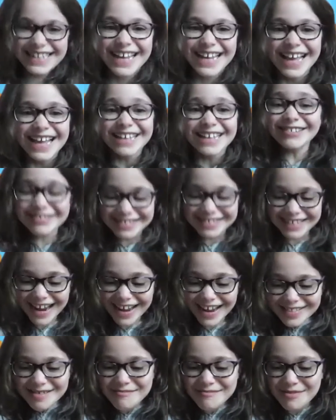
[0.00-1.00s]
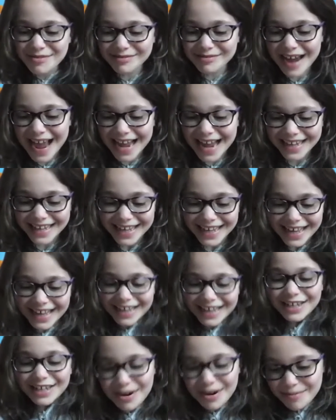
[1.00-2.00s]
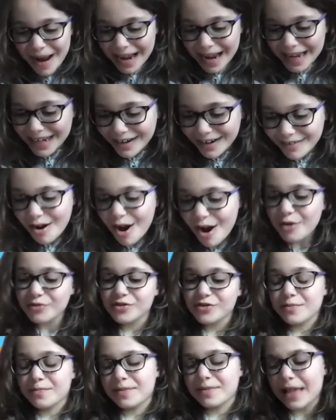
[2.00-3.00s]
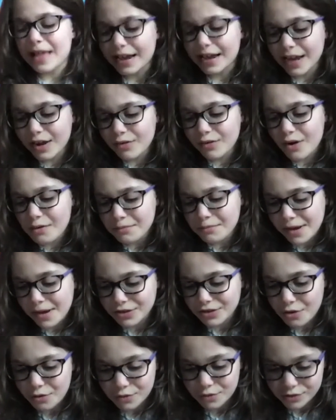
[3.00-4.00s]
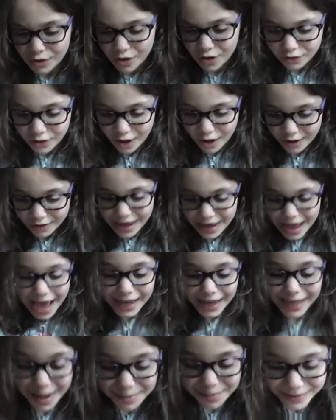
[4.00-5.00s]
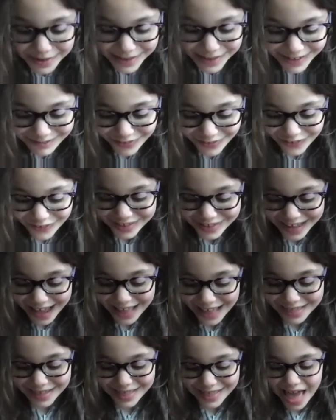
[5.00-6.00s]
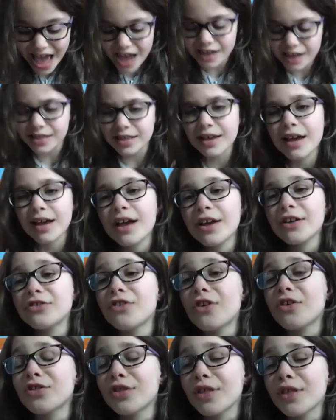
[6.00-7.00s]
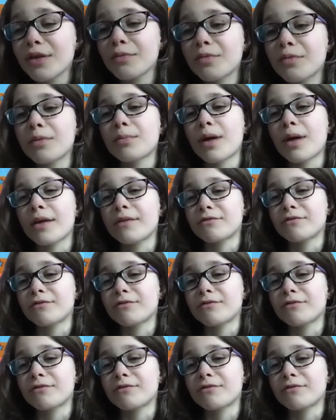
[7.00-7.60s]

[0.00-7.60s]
You scared them away. You're my hero. The black hair on my toe is all gone. I can't believe those cats attacked. They were my friends.